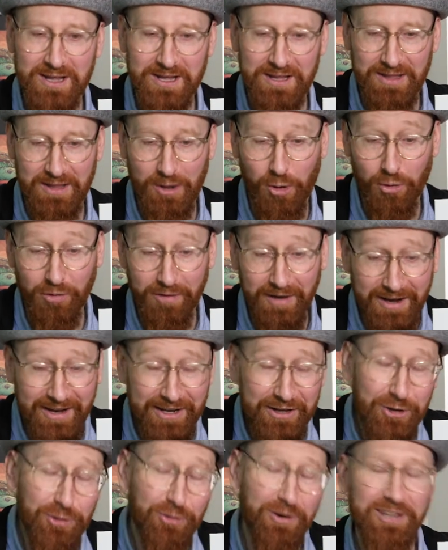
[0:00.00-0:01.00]
or let
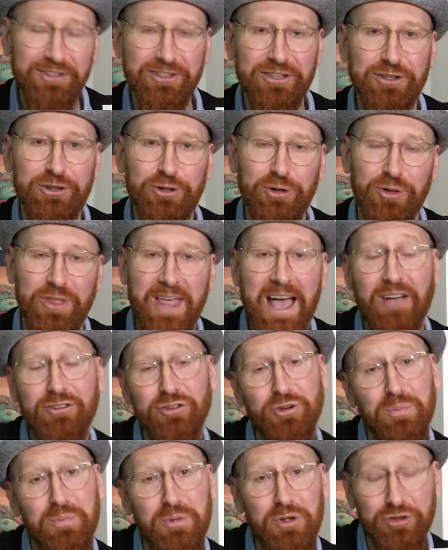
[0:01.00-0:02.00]
you listen to the
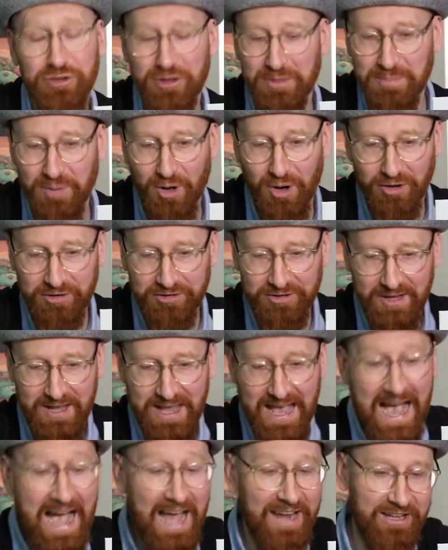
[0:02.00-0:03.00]
actual music box
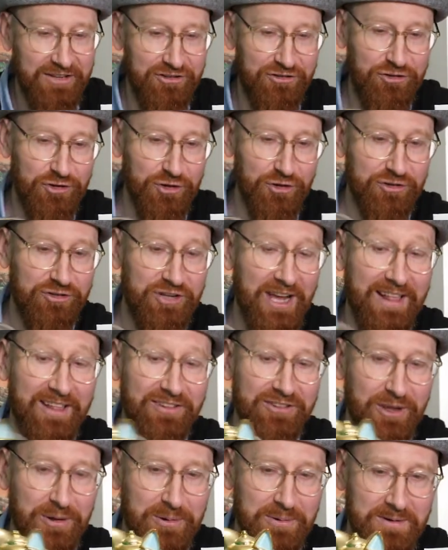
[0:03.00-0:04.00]
and its tune. Check
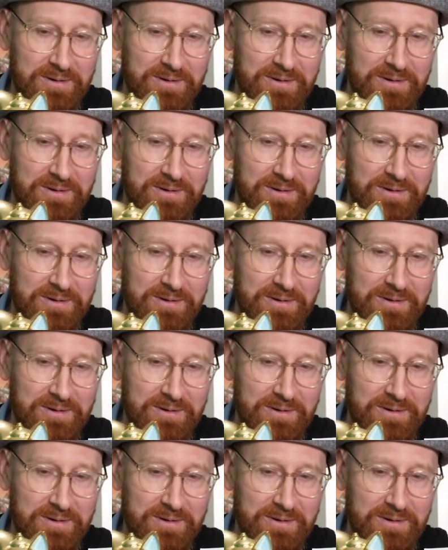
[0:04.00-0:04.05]
this out.